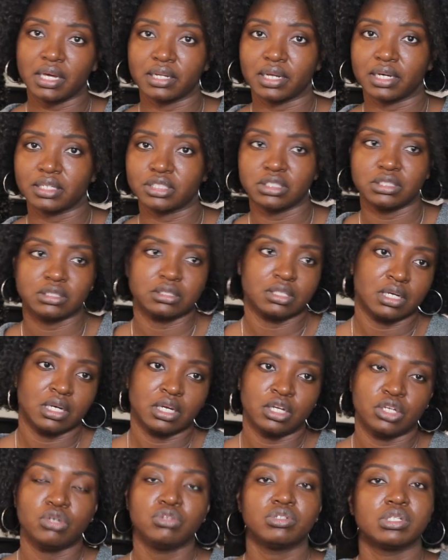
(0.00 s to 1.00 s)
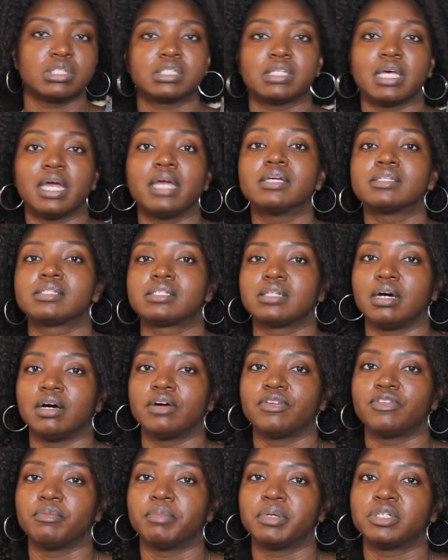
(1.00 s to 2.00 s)
Like she, you just saying
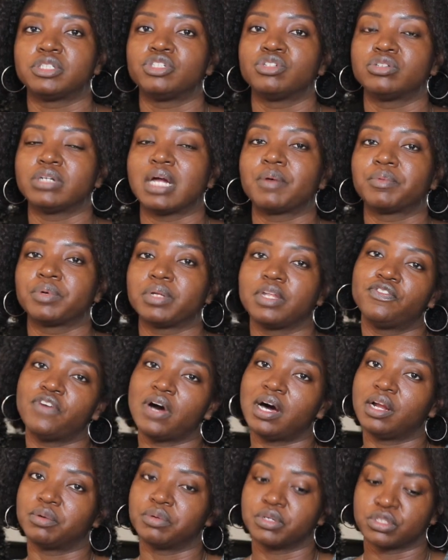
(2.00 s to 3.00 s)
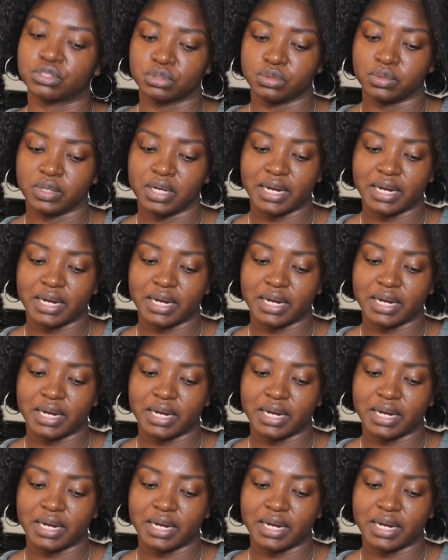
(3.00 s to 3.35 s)
stuff, but you're not really following through.